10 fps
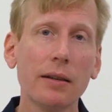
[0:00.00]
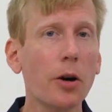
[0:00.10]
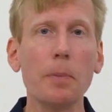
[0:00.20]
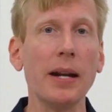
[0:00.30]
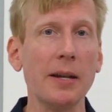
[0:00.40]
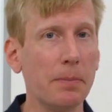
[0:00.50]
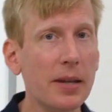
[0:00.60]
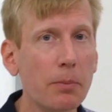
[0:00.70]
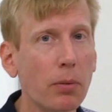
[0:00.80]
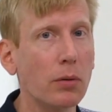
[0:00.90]
there are many
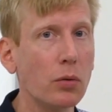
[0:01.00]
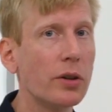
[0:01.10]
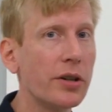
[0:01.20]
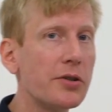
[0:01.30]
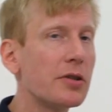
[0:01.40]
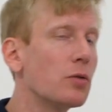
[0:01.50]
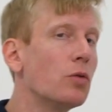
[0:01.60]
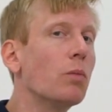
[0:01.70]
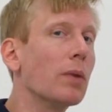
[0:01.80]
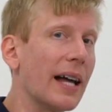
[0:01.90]
people who
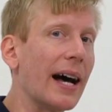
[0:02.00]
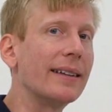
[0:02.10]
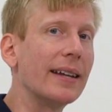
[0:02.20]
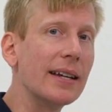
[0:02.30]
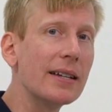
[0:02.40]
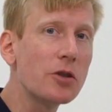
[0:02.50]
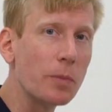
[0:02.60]
consume lattes,